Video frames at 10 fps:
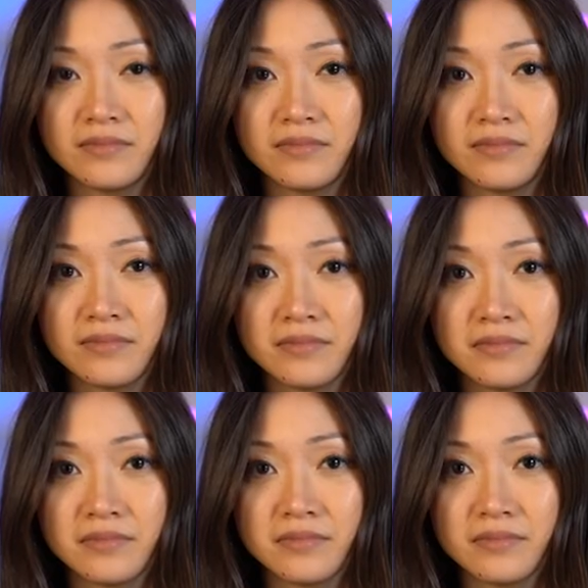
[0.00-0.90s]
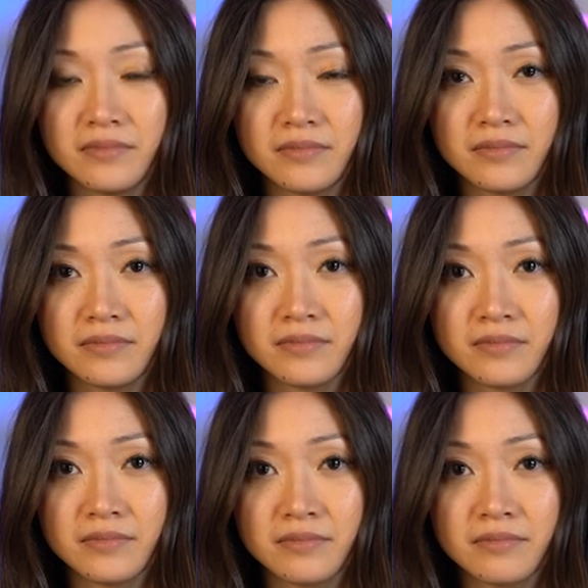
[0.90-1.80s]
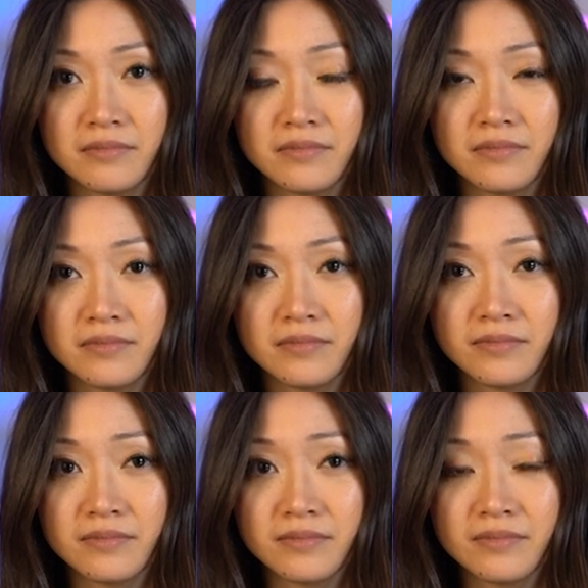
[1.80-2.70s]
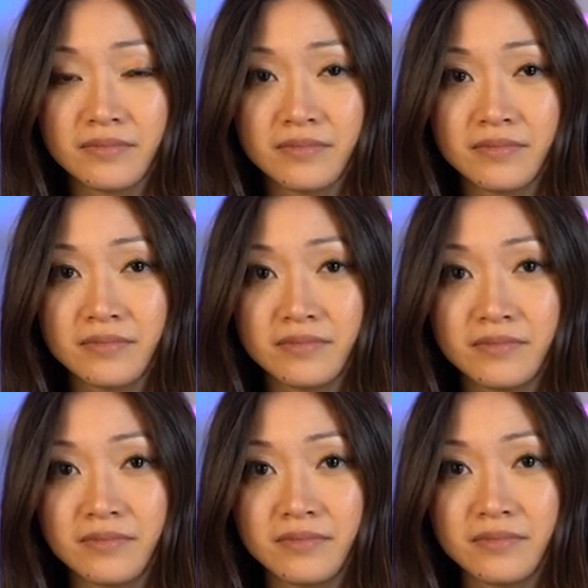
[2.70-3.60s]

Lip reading: (silent)